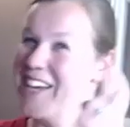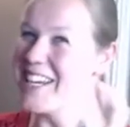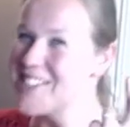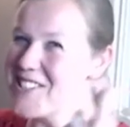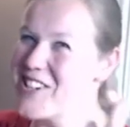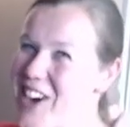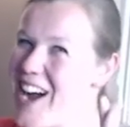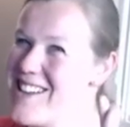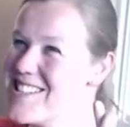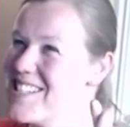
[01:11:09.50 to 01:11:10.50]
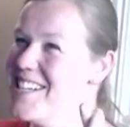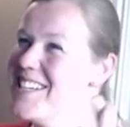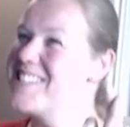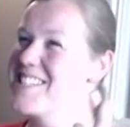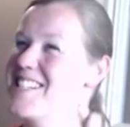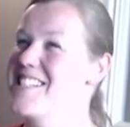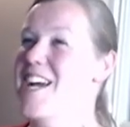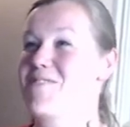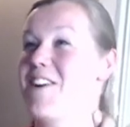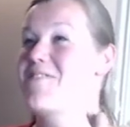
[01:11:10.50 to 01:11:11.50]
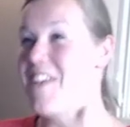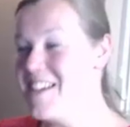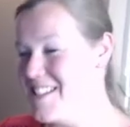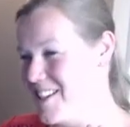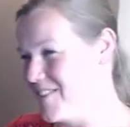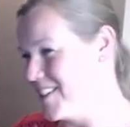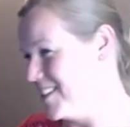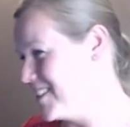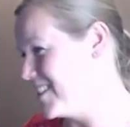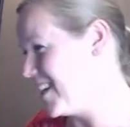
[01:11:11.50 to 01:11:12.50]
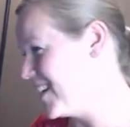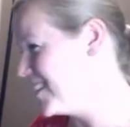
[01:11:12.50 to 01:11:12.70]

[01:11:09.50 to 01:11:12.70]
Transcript: Fingers crossed. Does it attack my face in the middle of the night?